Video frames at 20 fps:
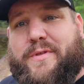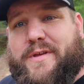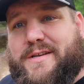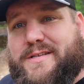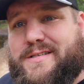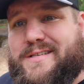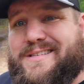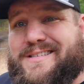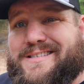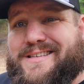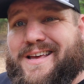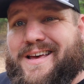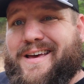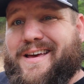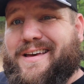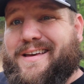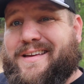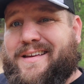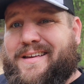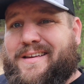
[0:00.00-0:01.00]
this is
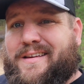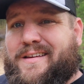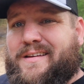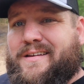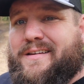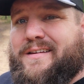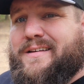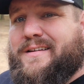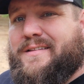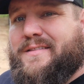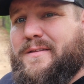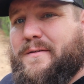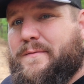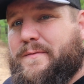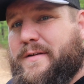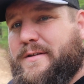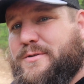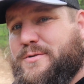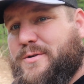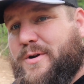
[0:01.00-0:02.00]
the
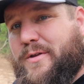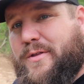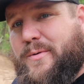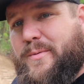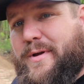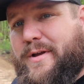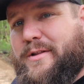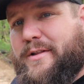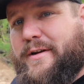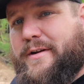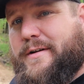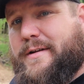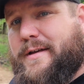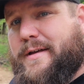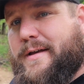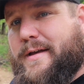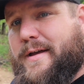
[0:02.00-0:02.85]
fence row that we cleared.